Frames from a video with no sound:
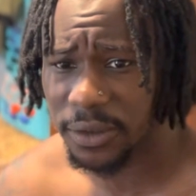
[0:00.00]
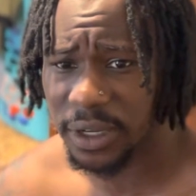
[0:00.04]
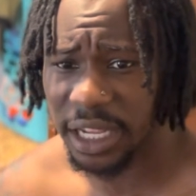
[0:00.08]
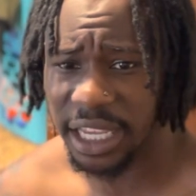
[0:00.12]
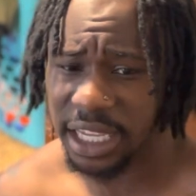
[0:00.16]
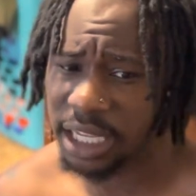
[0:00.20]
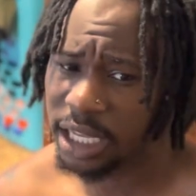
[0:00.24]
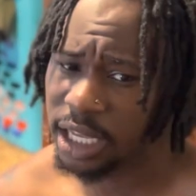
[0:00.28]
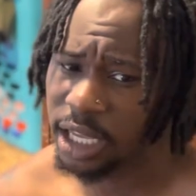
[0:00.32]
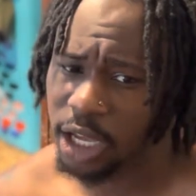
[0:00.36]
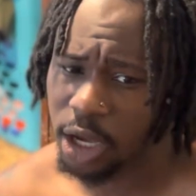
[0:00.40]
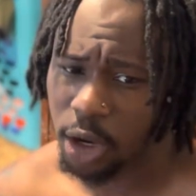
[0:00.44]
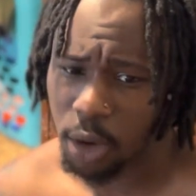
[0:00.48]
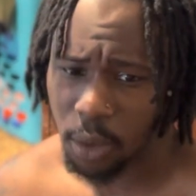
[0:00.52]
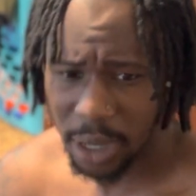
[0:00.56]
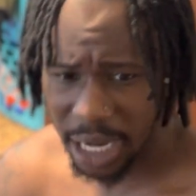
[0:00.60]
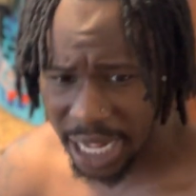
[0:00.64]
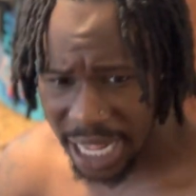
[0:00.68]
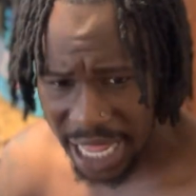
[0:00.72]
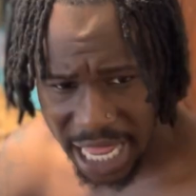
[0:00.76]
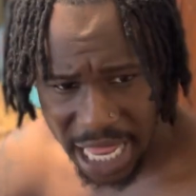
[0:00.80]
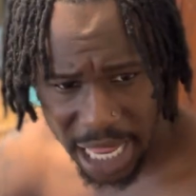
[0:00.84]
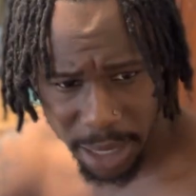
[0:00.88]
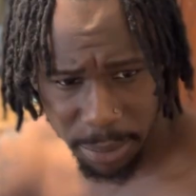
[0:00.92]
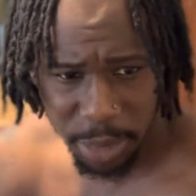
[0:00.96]
Like, what
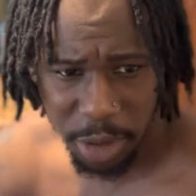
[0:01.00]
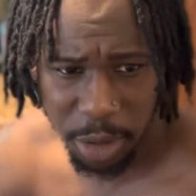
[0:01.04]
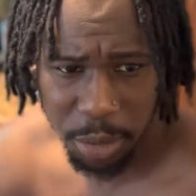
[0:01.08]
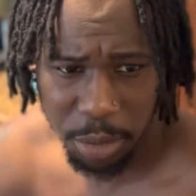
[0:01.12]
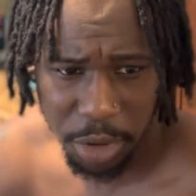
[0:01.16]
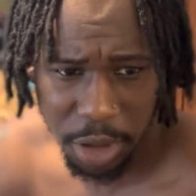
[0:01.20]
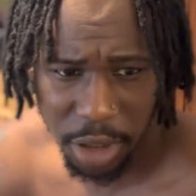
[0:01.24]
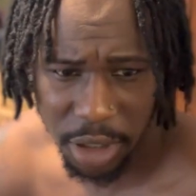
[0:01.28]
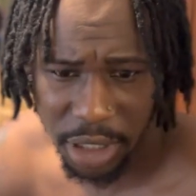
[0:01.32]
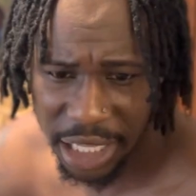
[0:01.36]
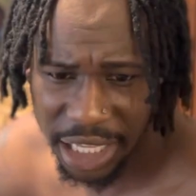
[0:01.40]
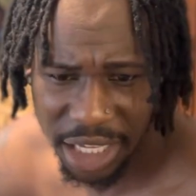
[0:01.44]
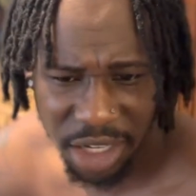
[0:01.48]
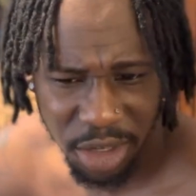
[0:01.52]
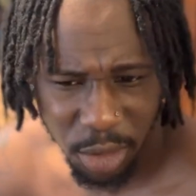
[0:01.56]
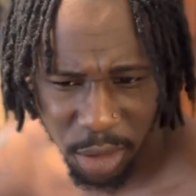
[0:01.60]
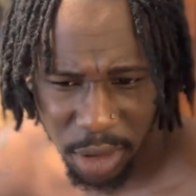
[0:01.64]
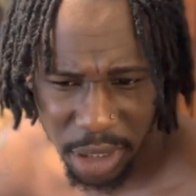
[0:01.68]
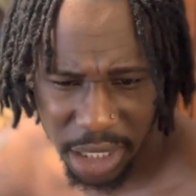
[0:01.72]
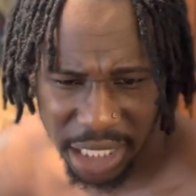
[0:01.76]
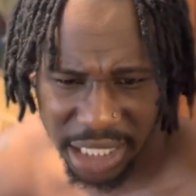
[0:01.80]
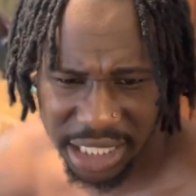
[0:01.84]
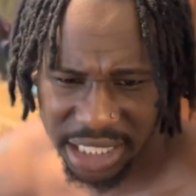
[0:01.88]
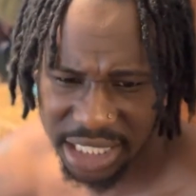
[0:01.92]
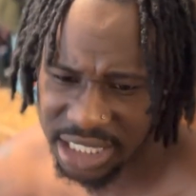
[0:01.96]
happened, bro?
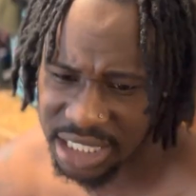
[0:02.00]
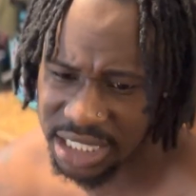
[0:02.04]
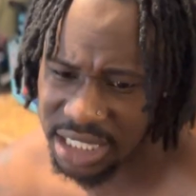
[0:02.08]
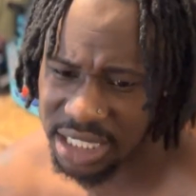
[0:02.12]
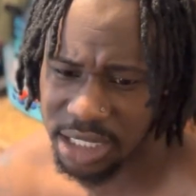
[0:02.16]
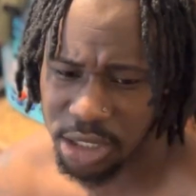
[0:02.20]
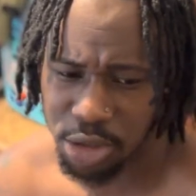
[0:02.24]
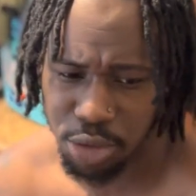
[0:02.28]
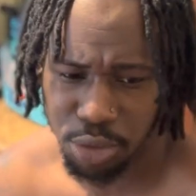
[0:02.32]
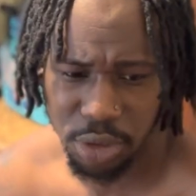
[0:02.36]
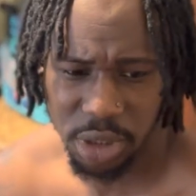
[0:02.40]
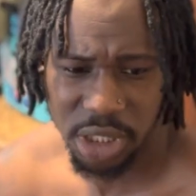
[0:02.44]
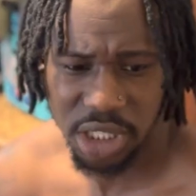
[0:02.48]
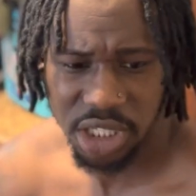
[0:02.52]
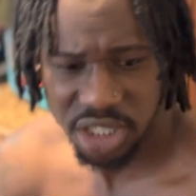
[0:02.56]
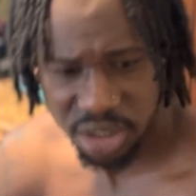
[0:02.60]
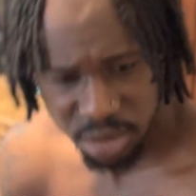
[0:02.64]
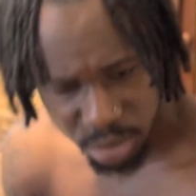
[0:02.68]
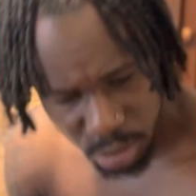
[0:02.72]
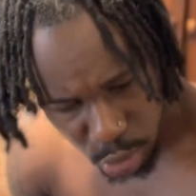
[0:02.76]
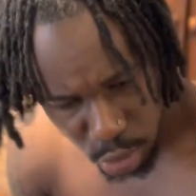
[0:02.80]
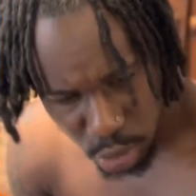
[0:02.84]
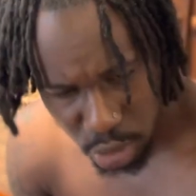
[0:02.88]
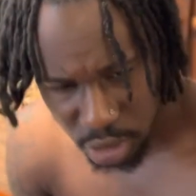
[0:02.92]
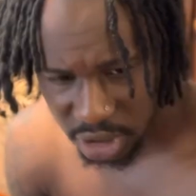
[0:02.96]
Like, does he still release
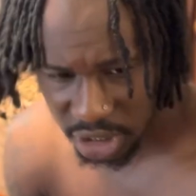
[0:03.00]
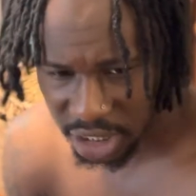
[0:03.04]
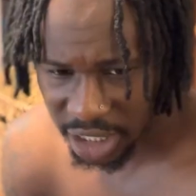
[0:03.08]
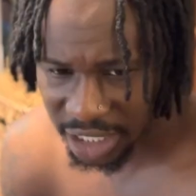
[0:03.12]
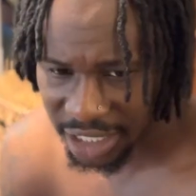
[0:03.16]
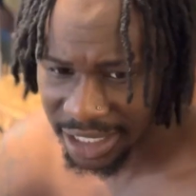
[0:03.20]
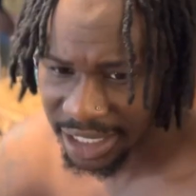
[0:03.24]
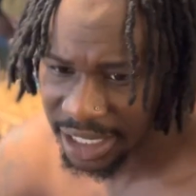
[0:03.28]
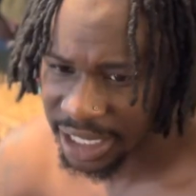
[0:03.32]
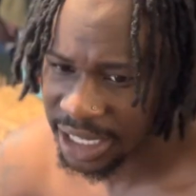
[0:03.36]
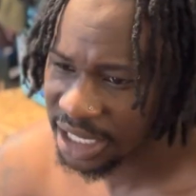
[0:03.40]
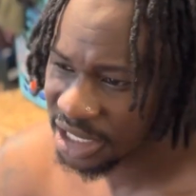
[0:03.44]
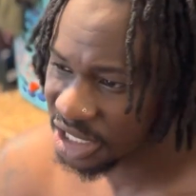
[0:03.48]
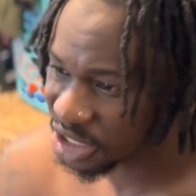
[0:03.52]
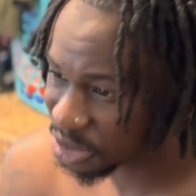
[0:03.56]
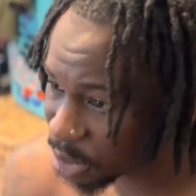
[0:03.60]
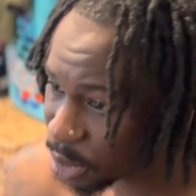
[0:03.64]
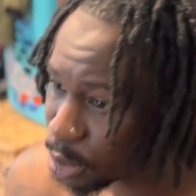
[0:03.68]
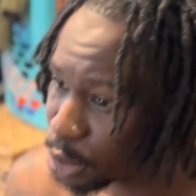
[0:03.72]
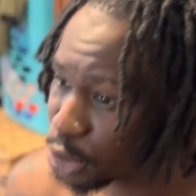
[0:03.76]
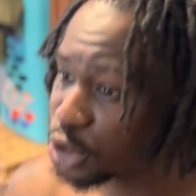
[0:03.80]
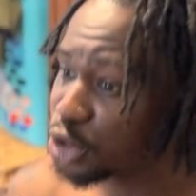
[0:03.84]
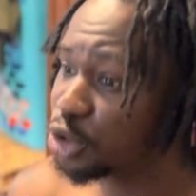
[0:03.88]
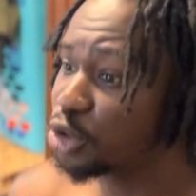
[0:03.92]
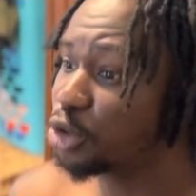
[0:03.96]
music? Does
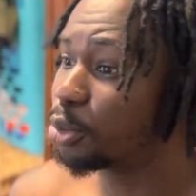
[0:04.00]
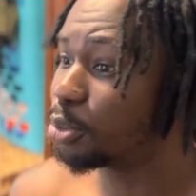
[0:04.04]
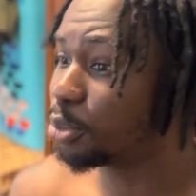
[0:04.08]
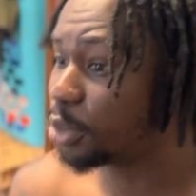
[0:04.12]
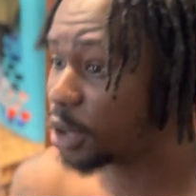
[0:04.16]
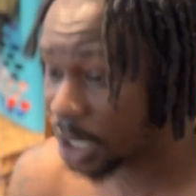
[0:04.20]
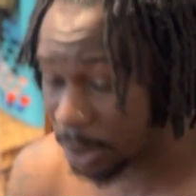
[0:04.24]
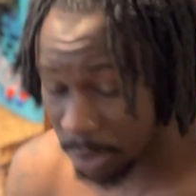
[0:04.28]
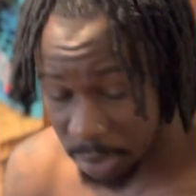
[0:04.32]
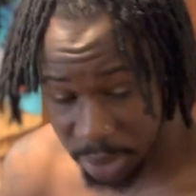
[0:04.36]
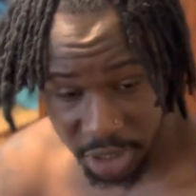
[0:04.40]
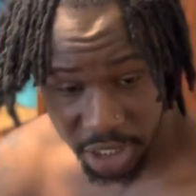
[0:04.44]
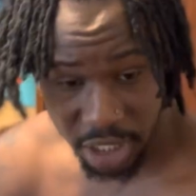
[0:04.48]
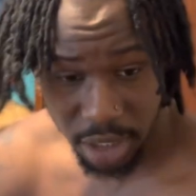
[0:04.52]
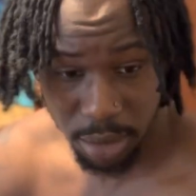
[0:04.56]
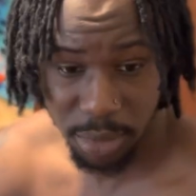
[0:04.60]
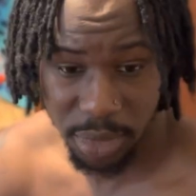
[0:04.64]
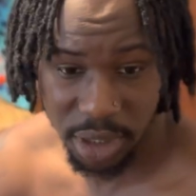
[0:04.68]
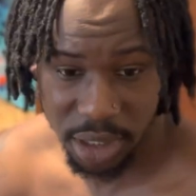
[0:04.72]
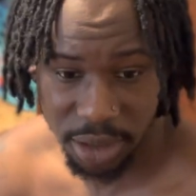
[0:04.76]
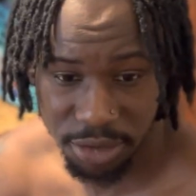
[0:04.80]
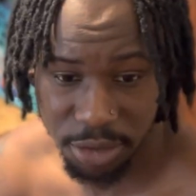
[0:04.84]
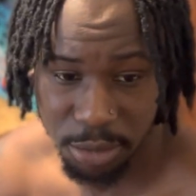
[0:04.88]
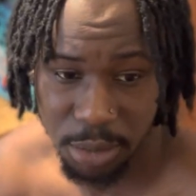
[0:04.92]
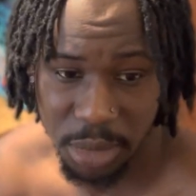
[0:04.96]
people still bump him? Like,
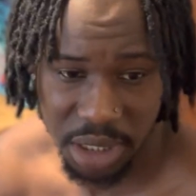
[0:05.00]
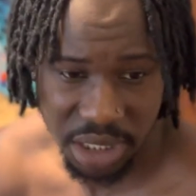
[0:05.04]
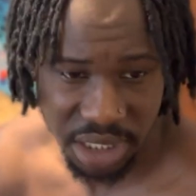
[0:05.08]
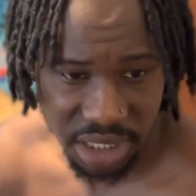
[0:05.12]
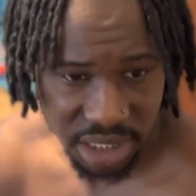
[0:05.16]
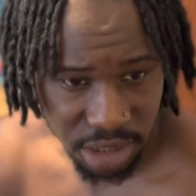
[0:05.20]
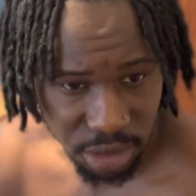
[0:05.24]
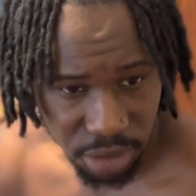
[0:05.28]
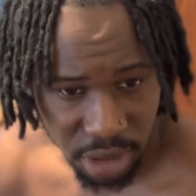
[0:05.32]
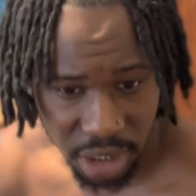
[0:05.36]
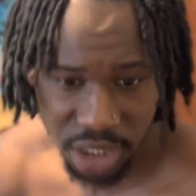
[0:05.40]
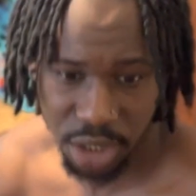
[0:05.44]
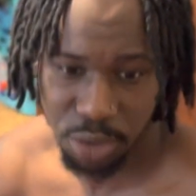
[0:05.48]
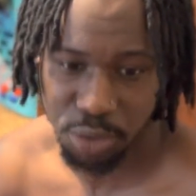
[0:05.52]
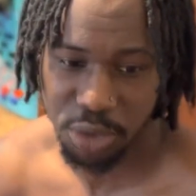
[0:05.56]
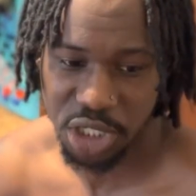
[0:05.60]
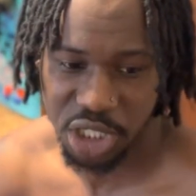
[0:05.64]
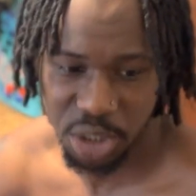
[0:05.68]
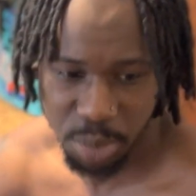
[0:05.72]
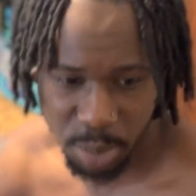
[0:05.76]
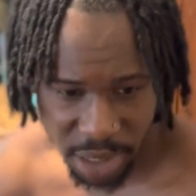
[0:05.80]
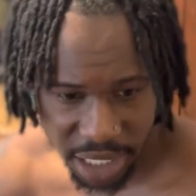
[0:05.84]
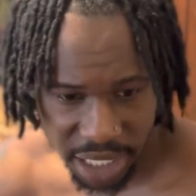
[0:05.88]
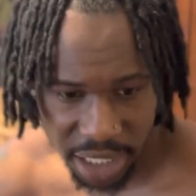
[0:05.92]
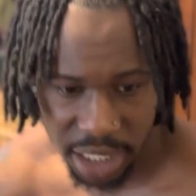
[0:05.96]
you feel me? Does he still get the
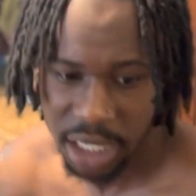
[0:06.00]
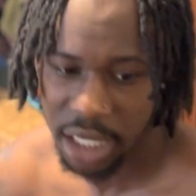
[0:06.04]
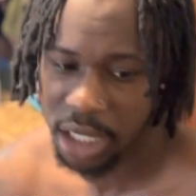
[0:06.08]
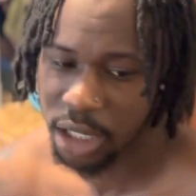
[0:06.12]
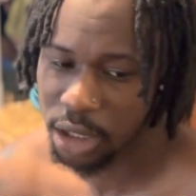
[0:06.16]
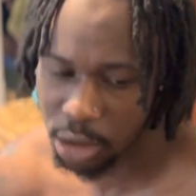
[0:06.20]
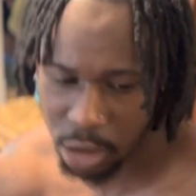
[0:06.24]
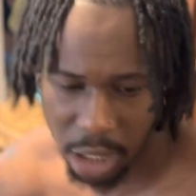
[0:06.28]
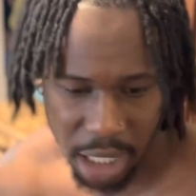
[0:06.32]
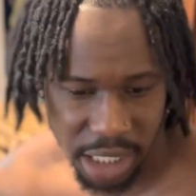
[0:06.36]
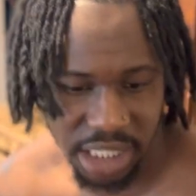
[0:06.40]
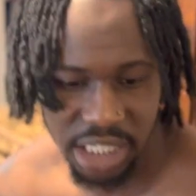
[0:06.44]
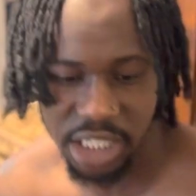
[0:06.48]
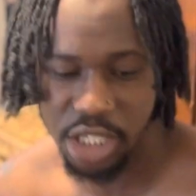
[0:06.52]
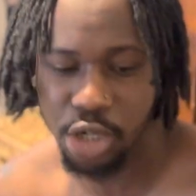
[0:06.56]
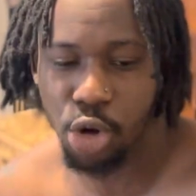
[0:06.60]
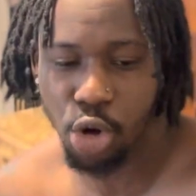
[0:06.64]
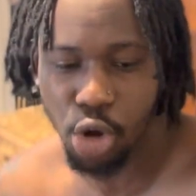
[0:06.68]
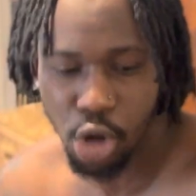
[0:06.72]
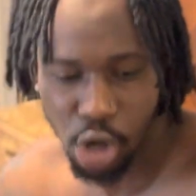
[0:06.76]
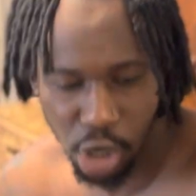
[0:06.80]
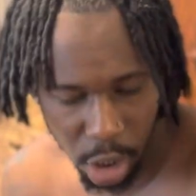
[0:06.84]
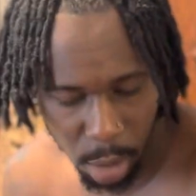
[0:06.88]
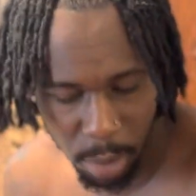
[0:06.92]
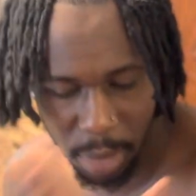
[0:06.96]
respect? You know, I need to know
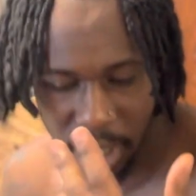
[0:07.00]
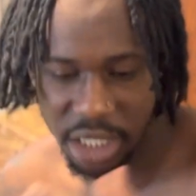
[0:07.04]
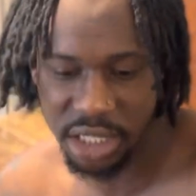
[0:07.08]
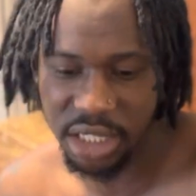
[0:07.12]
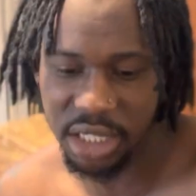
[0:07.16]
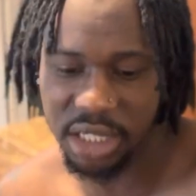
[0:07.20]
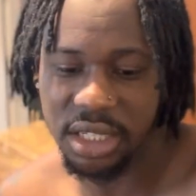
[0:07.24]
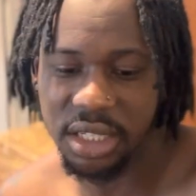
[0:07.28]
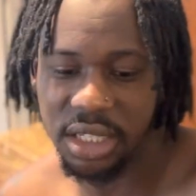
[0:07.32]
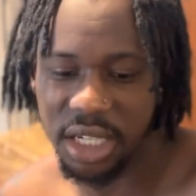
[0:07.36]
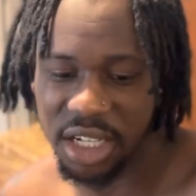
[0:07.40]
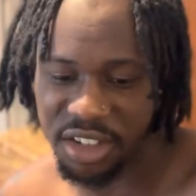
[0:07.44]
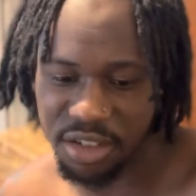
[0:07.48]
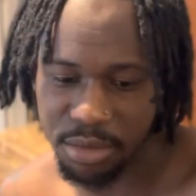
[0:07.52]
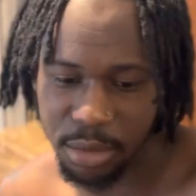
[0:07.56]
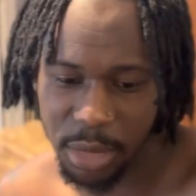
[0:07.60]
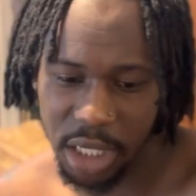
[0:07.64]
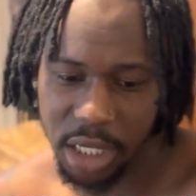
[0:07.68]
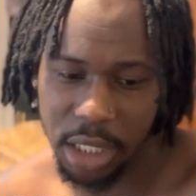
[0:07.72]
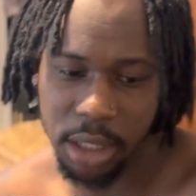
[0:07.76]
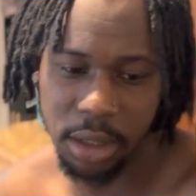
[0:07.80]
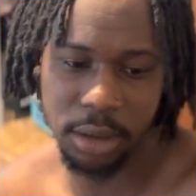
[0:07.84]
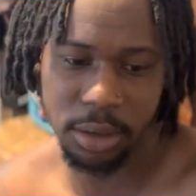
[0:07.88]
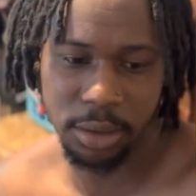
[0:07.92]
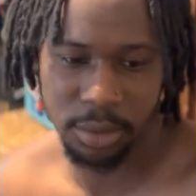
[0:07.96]
all about this stuff,
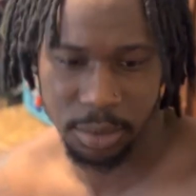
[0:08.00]
man.